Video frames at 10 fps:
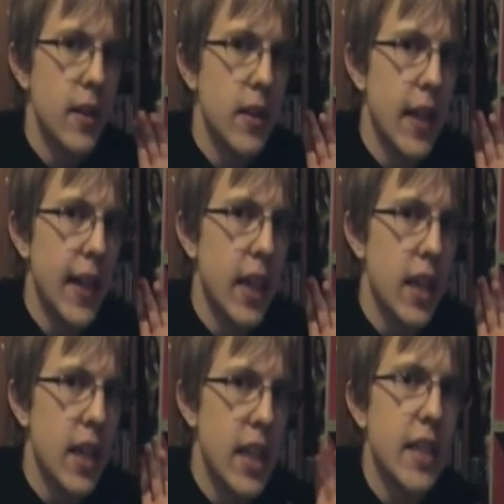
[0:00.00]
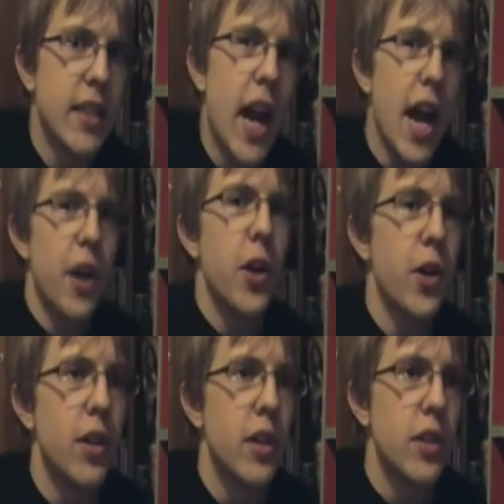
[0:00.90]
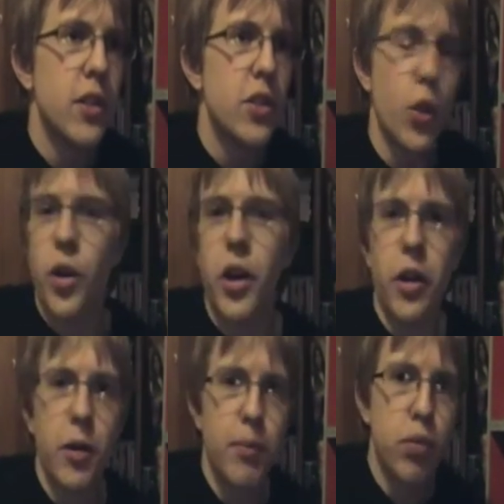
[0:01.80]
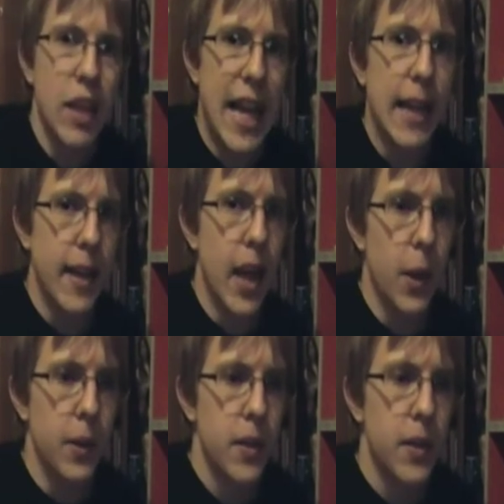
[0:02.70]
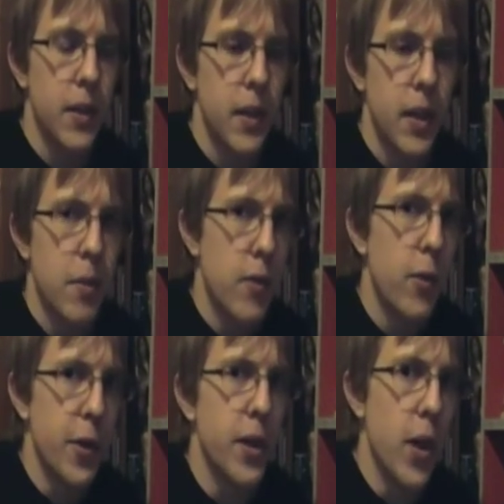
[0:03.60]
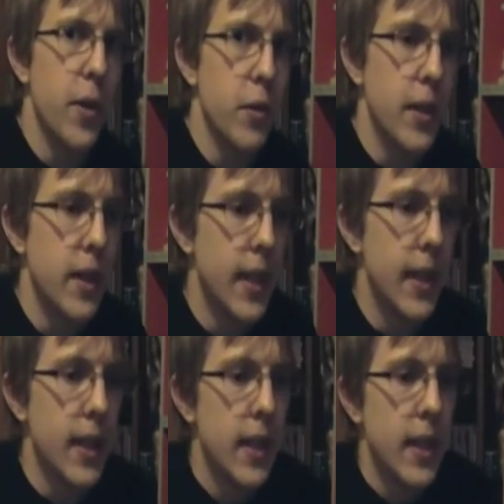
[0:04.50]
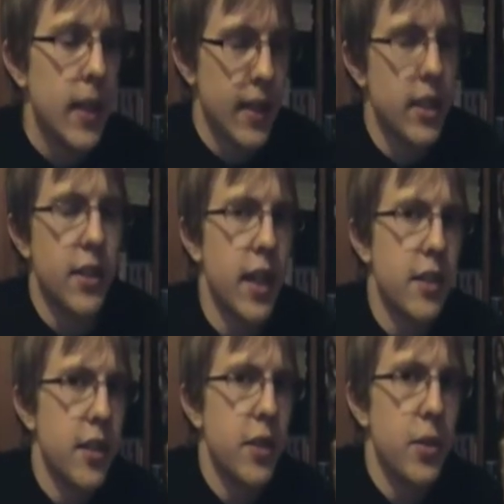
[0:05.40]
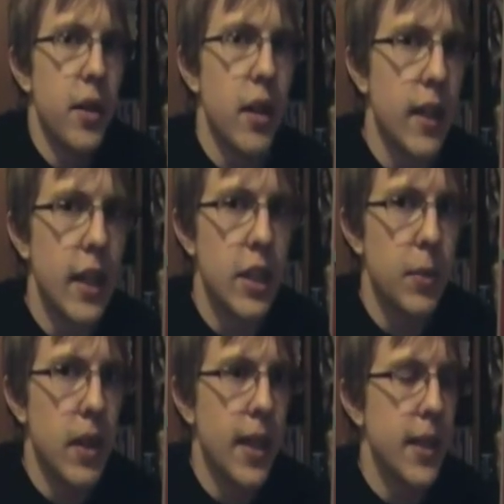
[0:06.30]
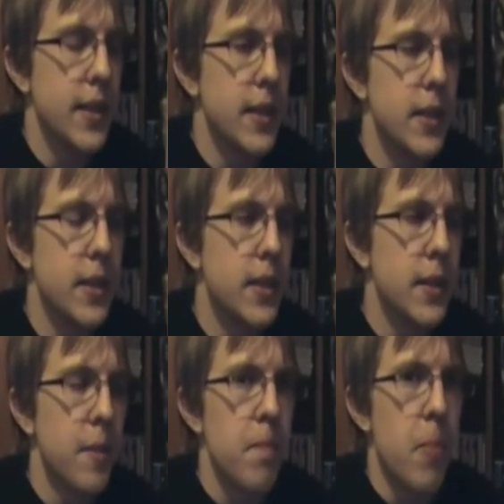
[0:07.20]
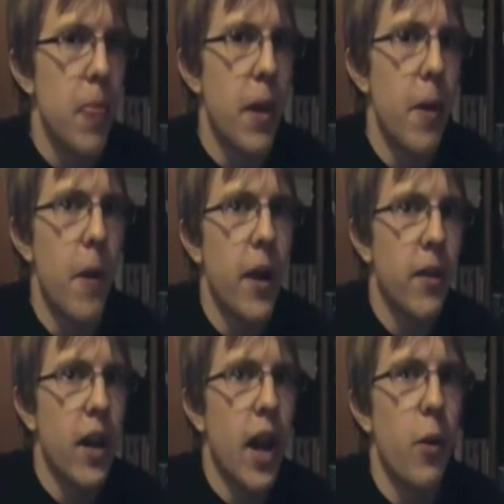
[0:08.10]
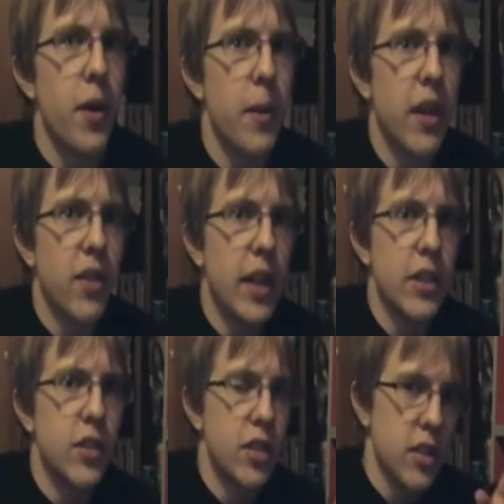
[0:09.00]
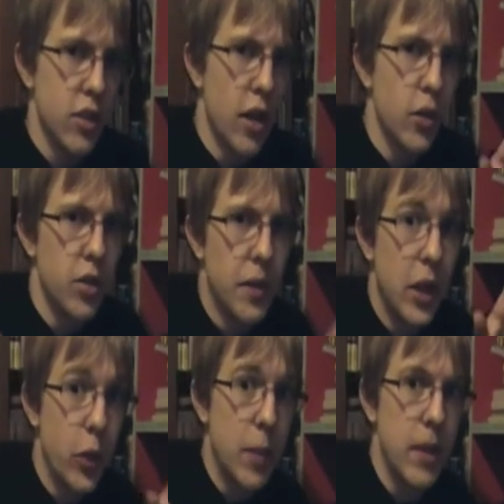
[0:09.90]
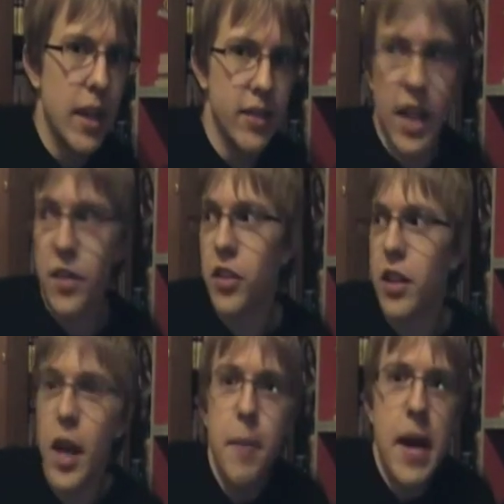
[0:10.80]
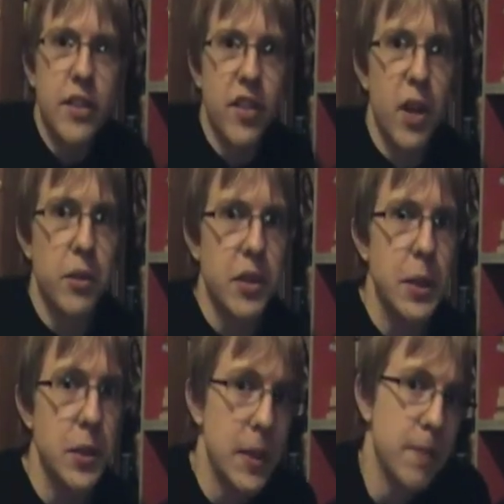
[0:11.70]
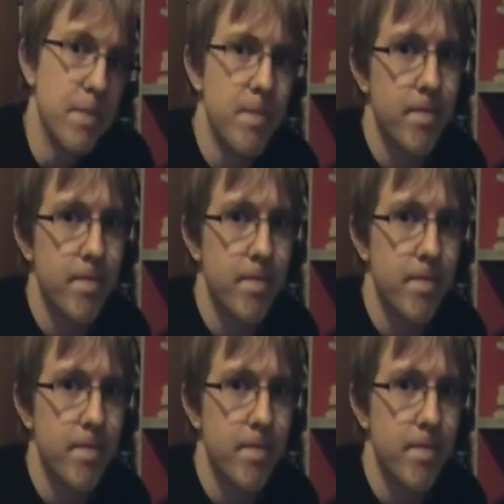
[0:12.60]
like the entire story arc planned out before you go into it. Like because I just kind of started doing things because, you know, I thought I wanted to make things do something creepy because I had this clown mask that I wasn't using.